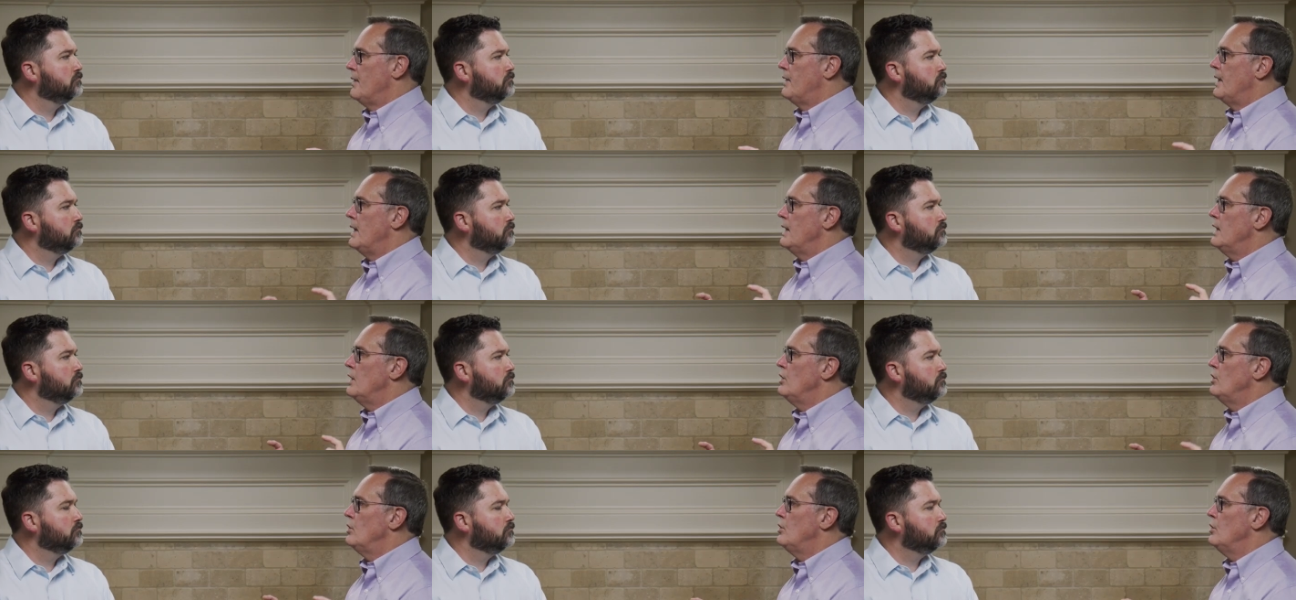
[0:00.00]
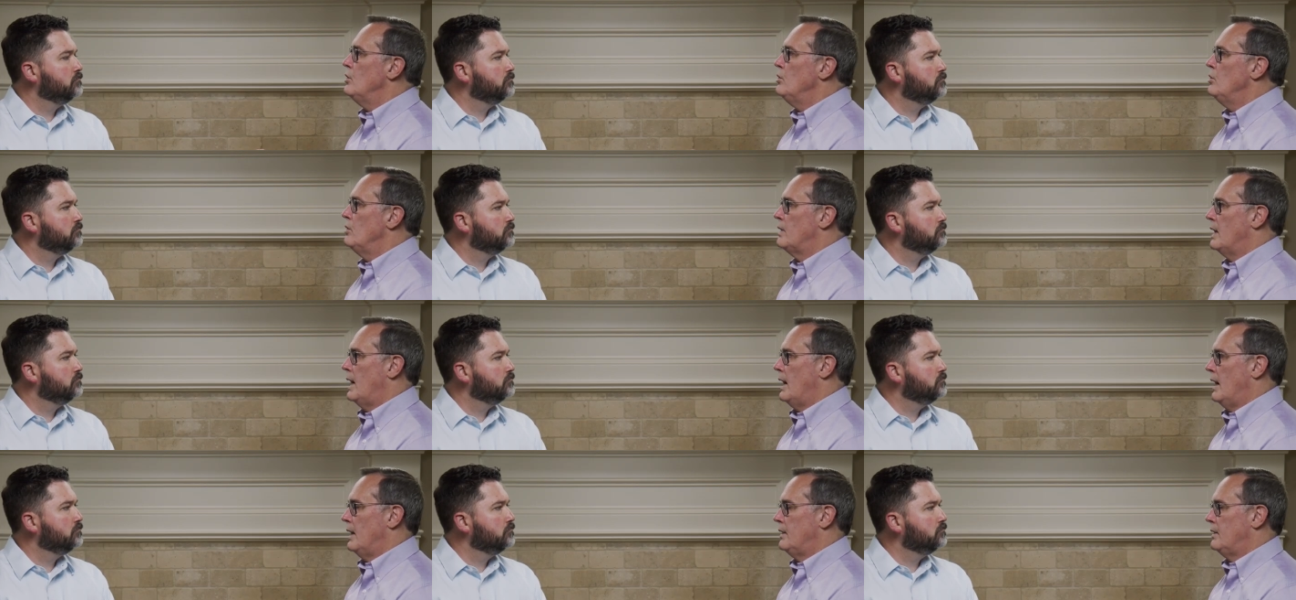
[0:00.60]
Speaker 1: They didn't do
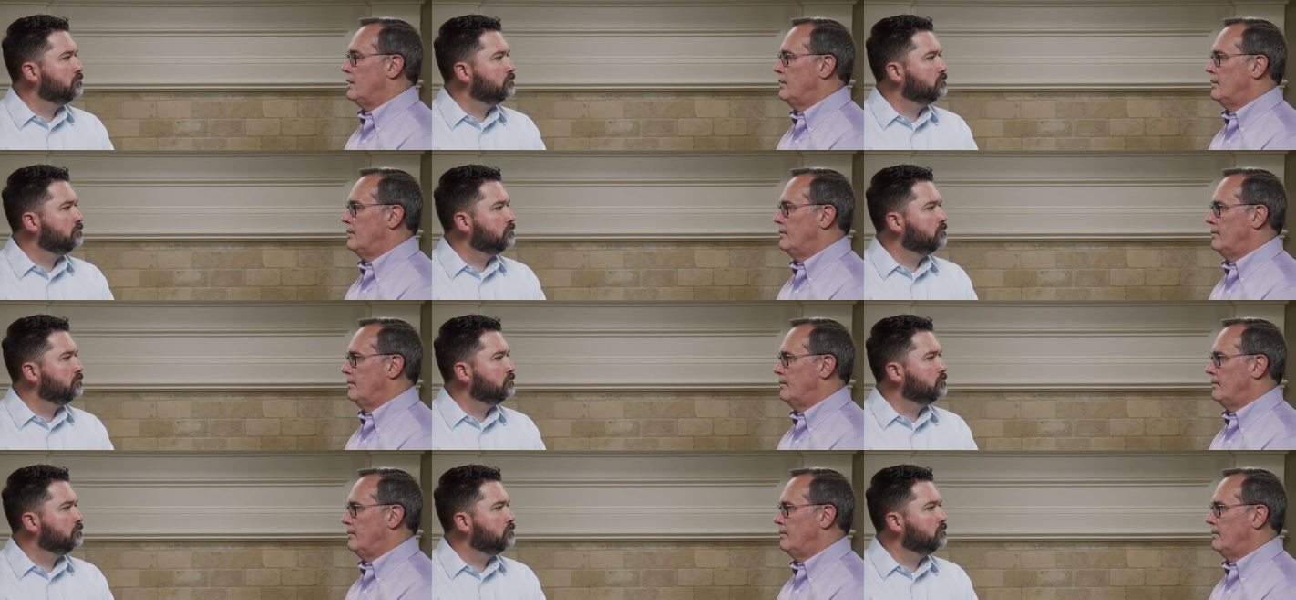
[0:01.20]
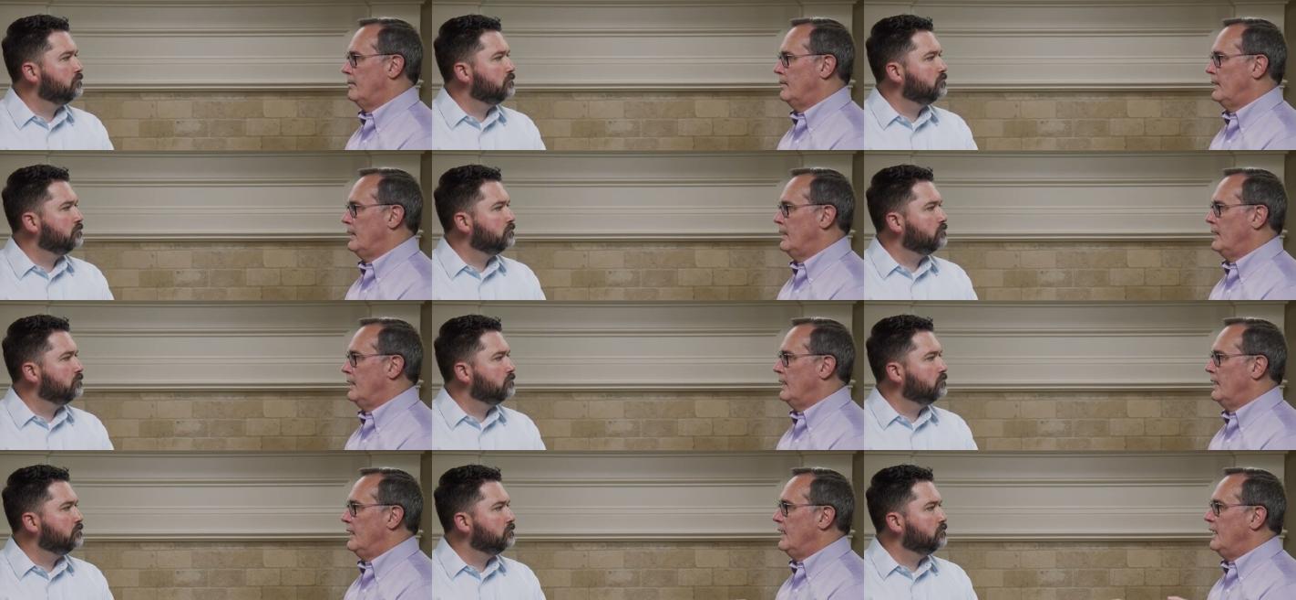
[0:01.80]
that
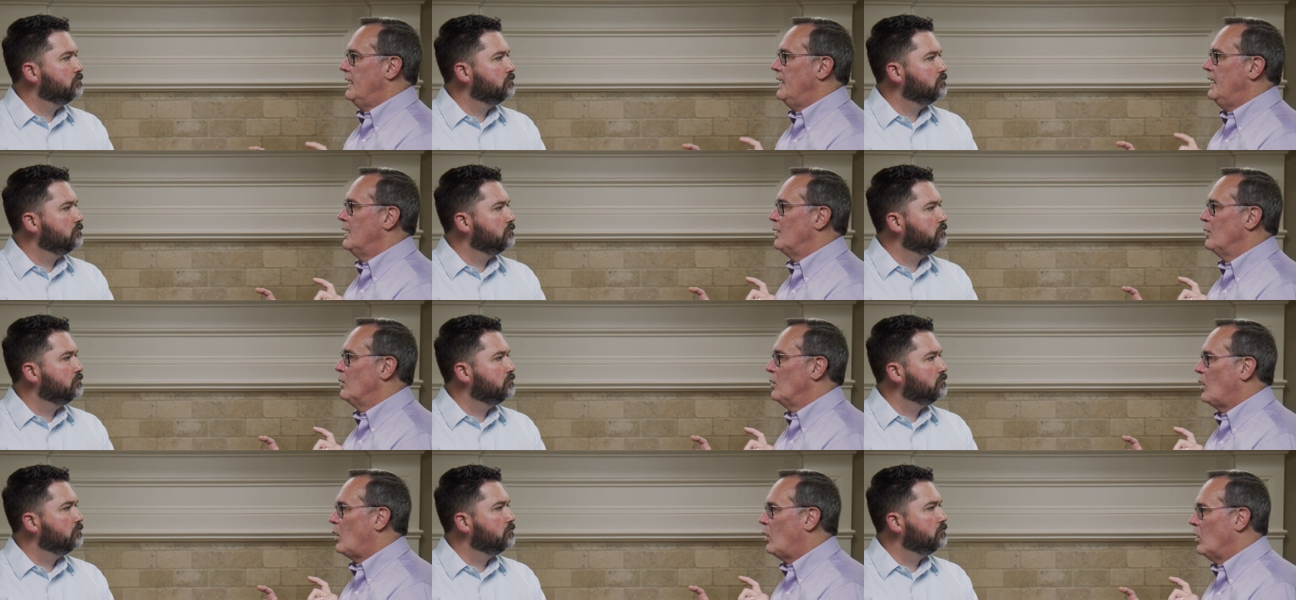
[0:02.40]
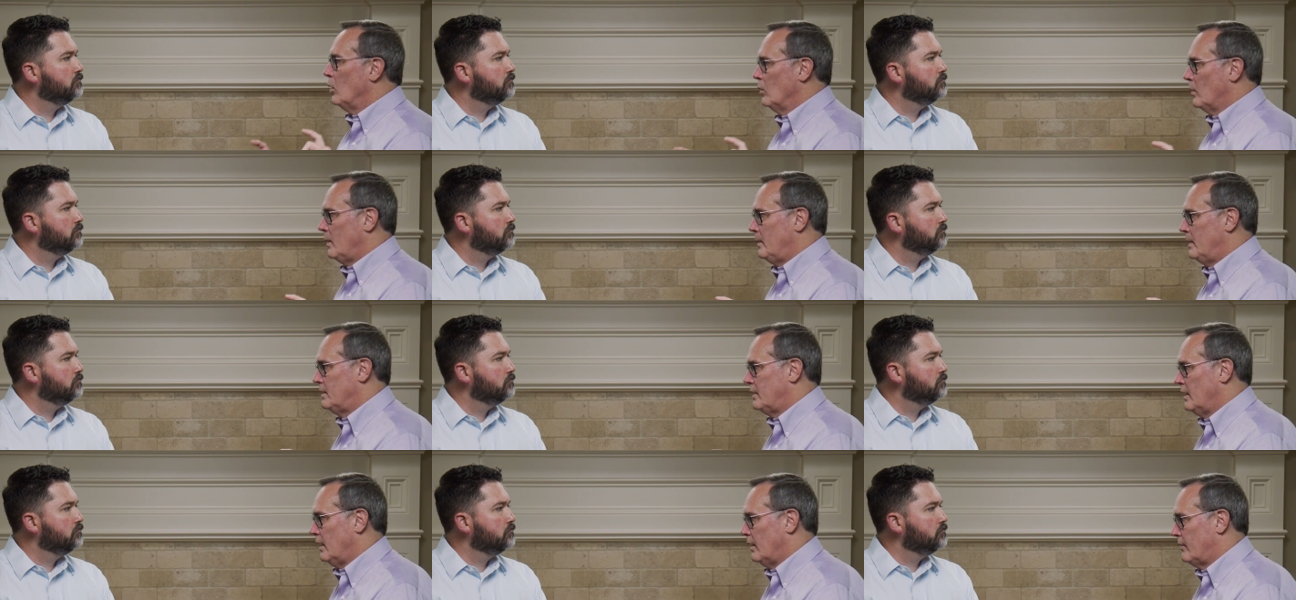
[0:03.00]
in Whole
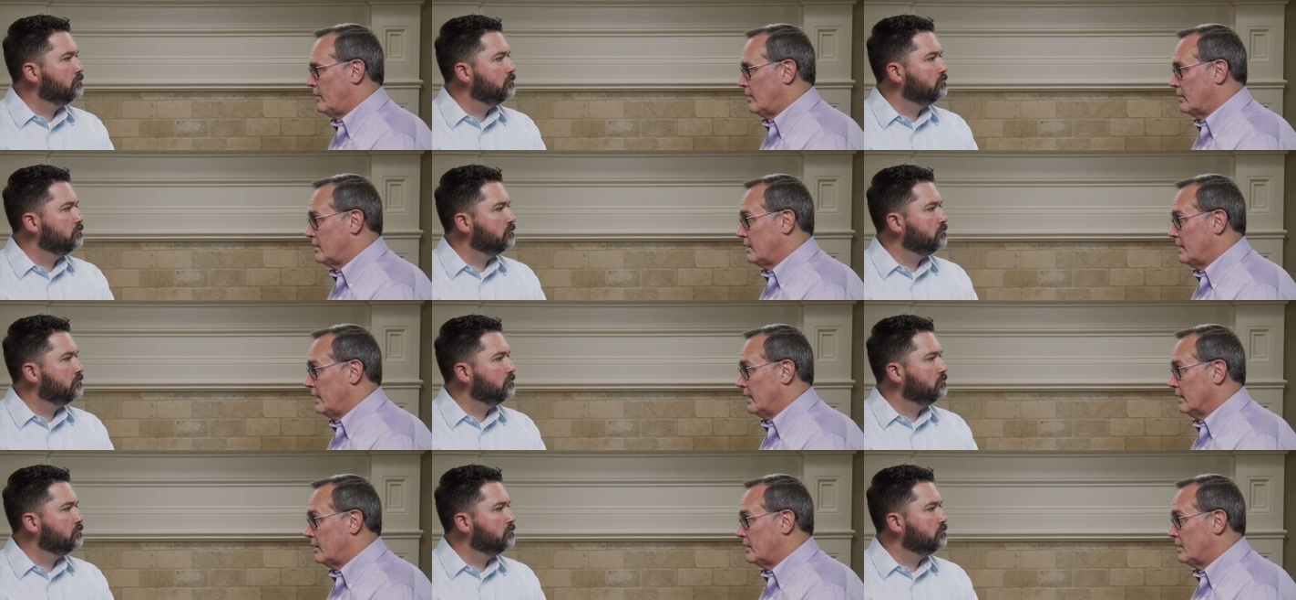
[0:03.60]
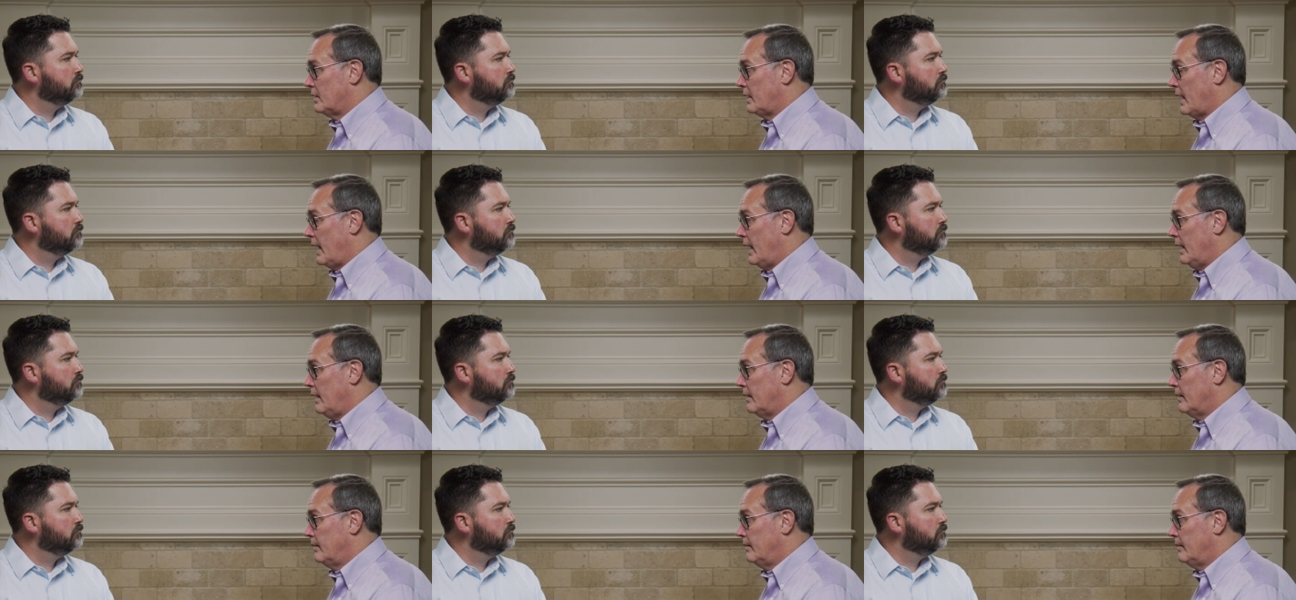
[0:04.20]
Women's Health versus Hellerstedt.